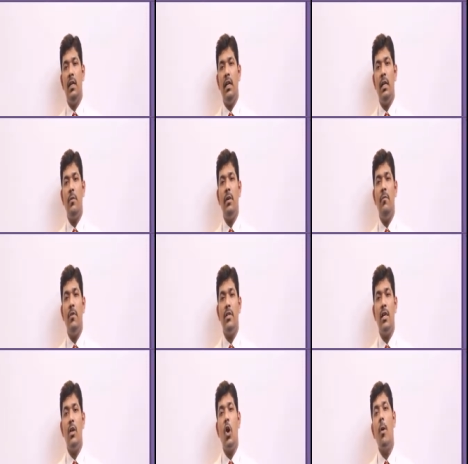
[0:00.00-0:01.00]
or the lingual,
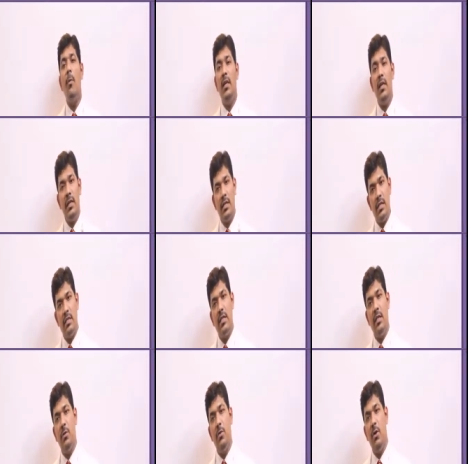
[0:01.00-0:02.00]
which are normally
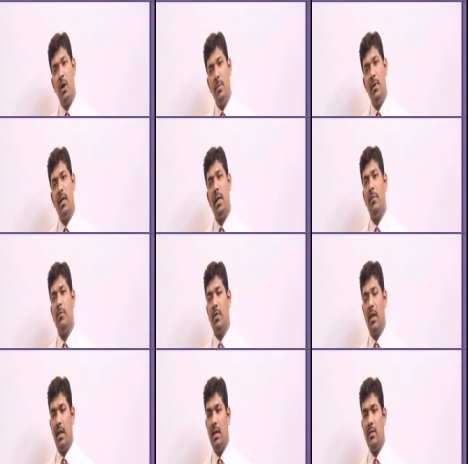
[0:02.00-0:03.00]
resistant to normal type
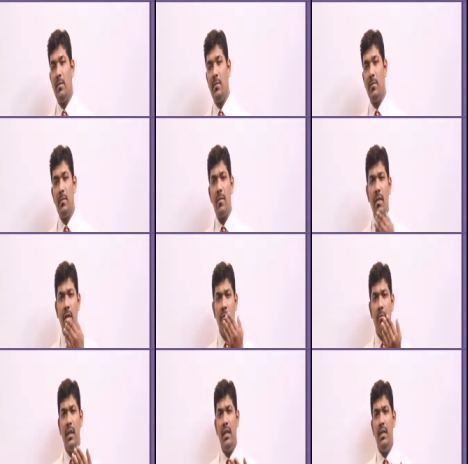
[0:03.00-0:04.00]
of caries,
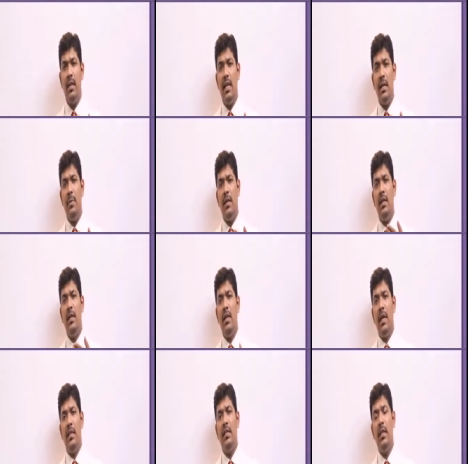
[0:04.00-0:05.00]
wherein the labial
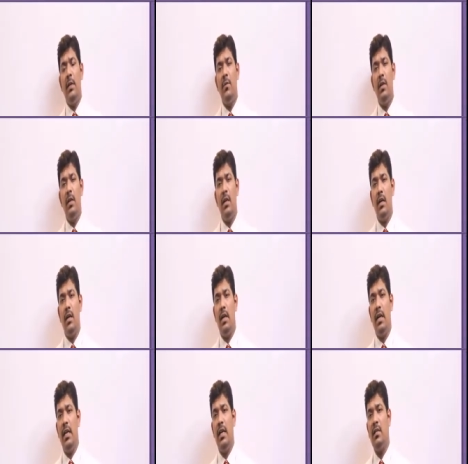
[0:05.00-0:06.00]
and the lingual
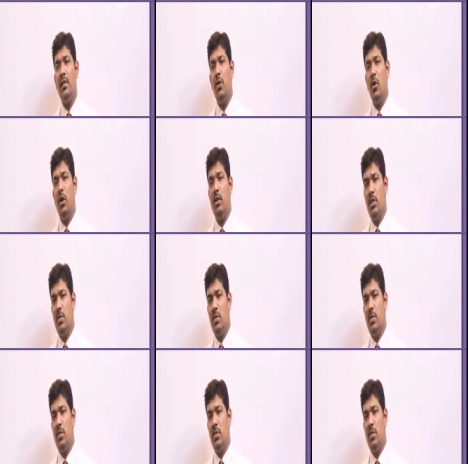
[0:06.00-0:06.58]
uh, areas are not.